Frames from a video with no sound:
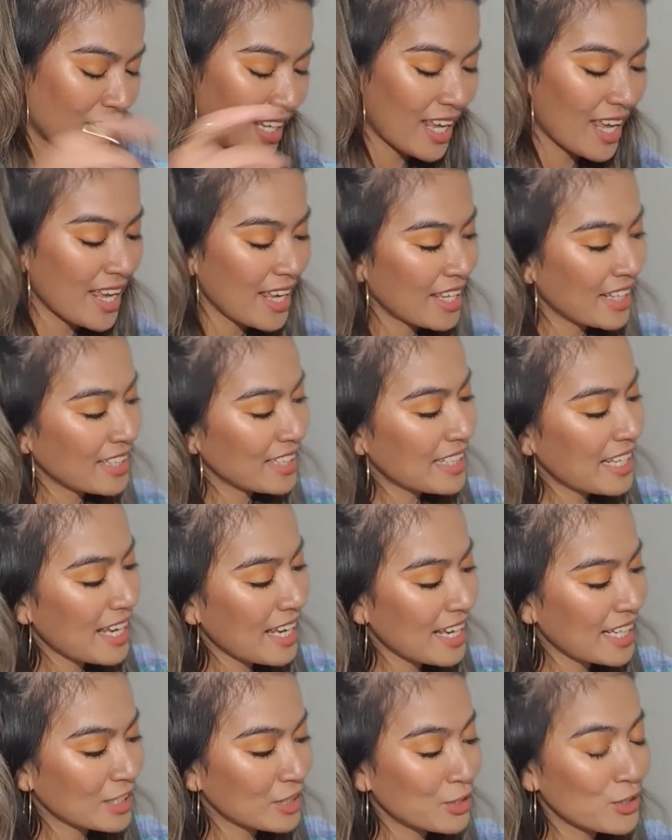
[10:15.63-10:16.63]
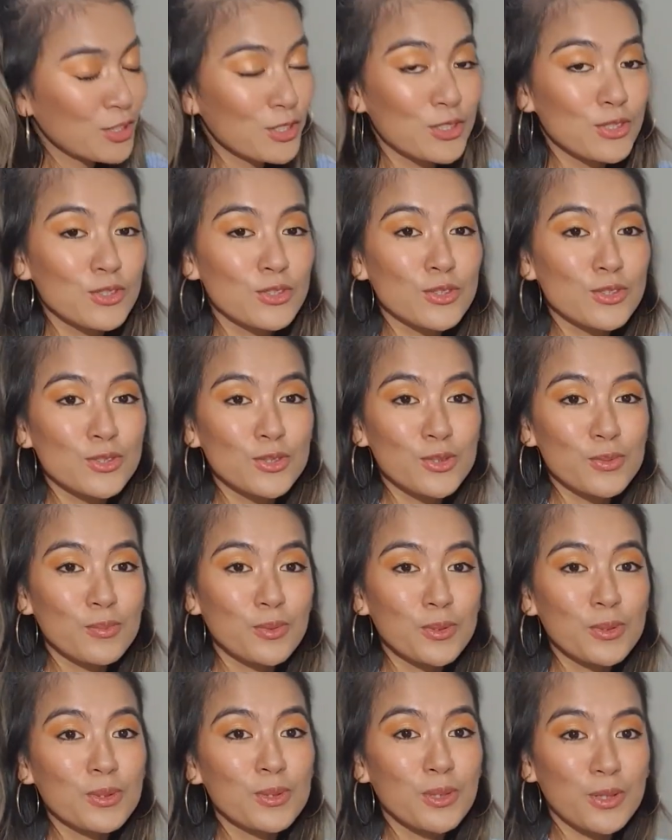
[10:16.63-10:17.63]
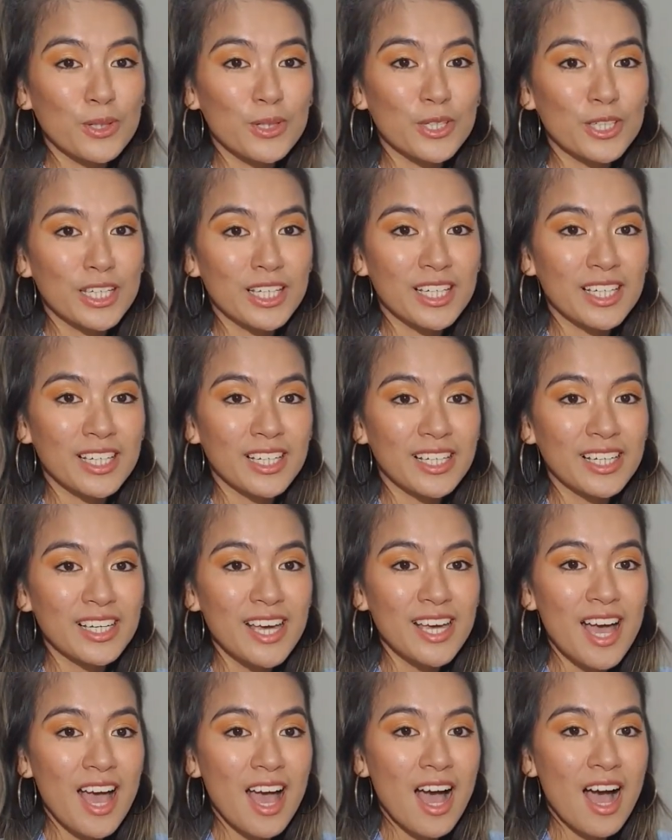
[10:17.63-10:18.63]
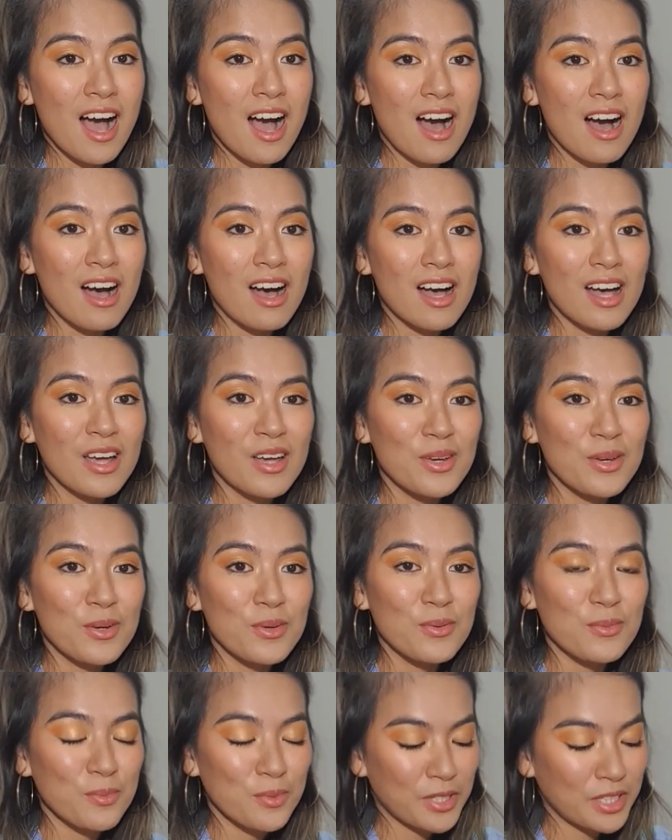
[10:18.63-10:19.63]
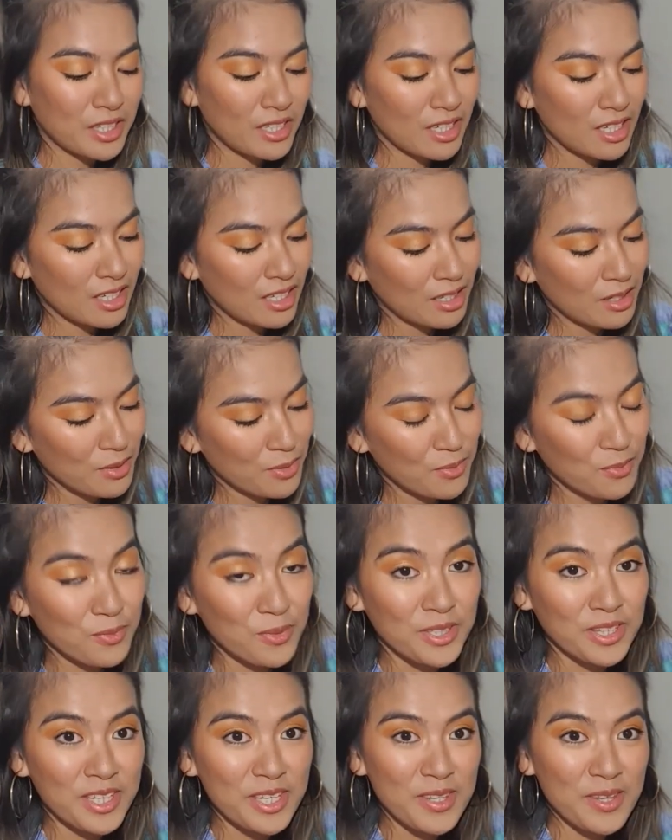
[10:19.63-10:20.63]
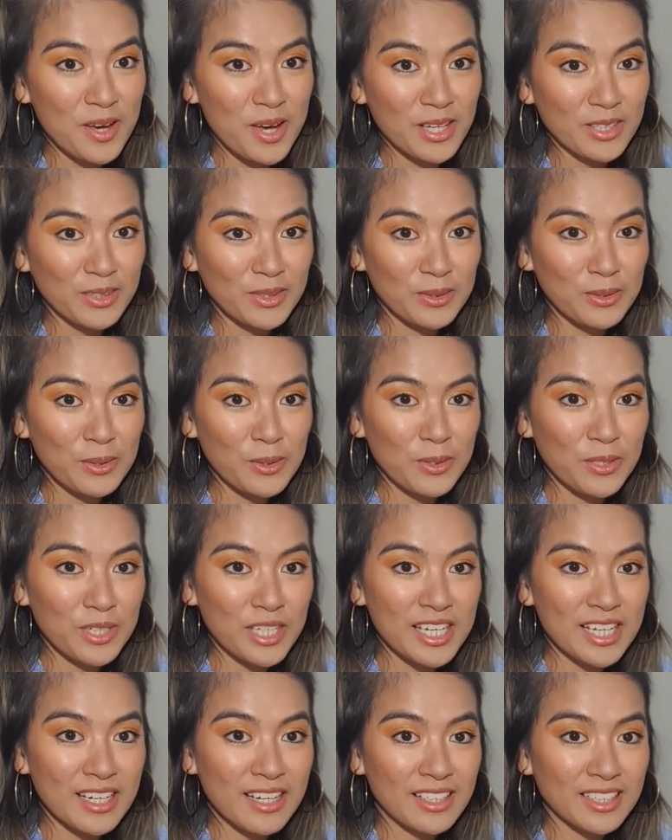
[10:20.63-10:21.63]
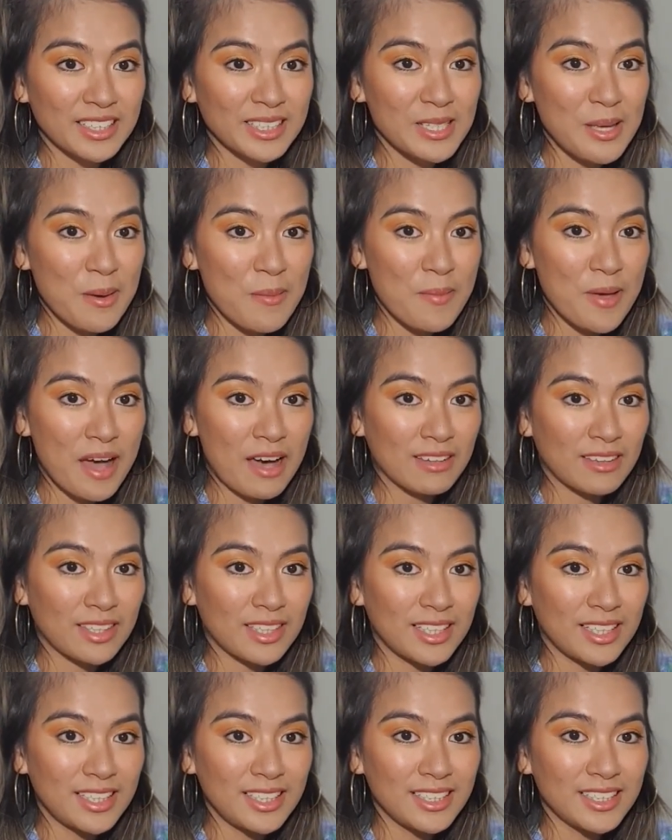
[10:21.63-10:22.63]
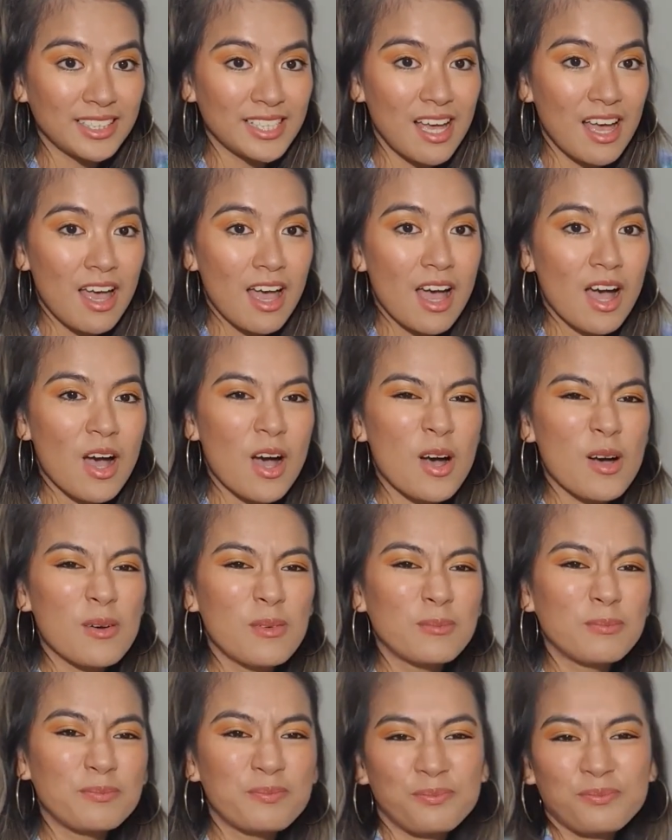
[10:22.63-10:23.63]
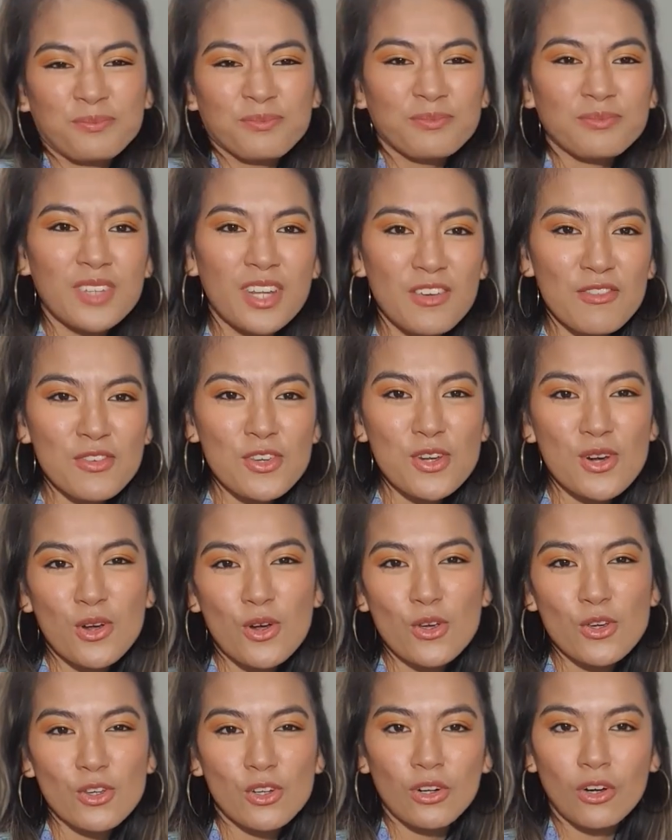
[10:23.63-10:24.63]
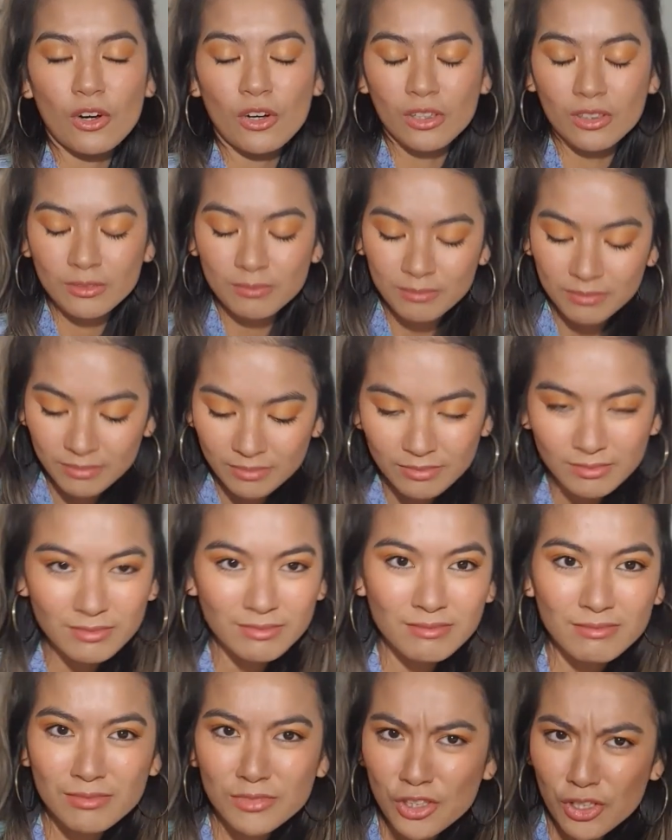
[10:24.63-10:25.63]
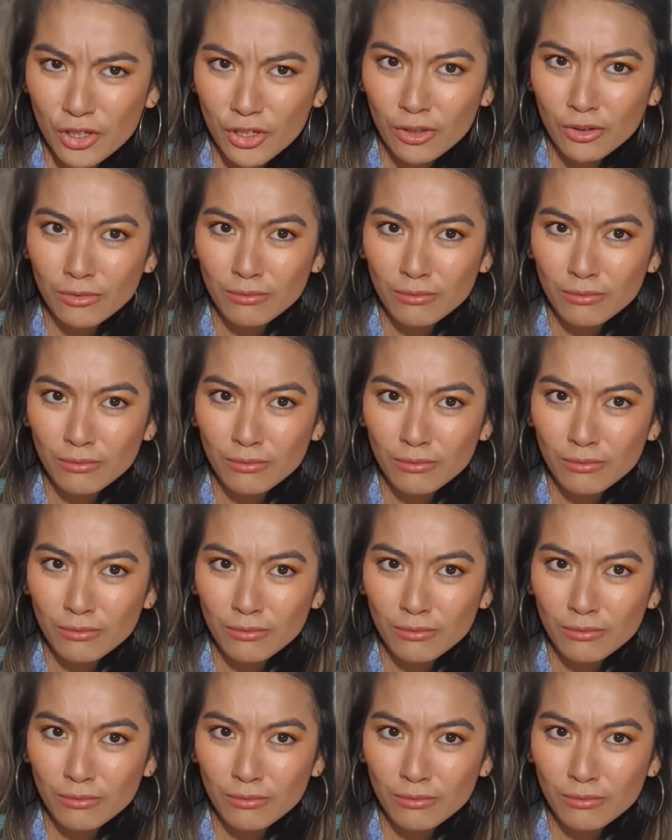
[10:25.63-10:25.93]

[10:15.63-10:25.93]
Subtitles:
And yeah, it's just super low-key. I really like the low-keyness about this. If you know, you know, you know.